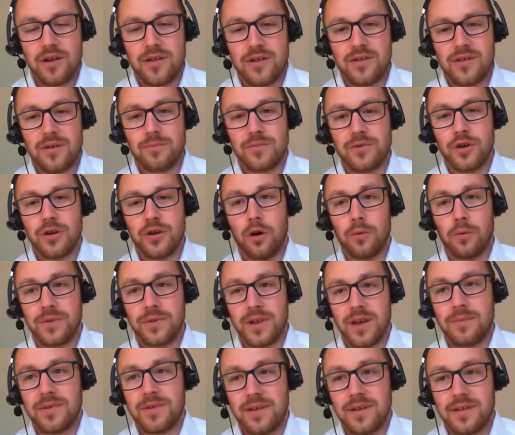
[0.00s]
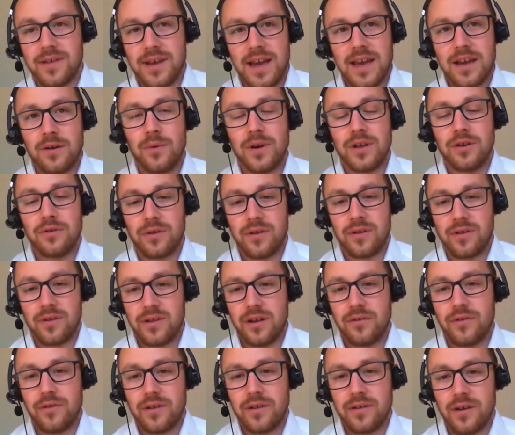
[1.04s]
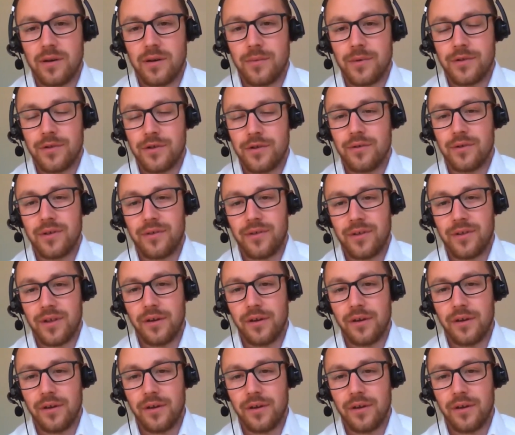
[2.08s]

some top tips to take when you're considering cyber insurance.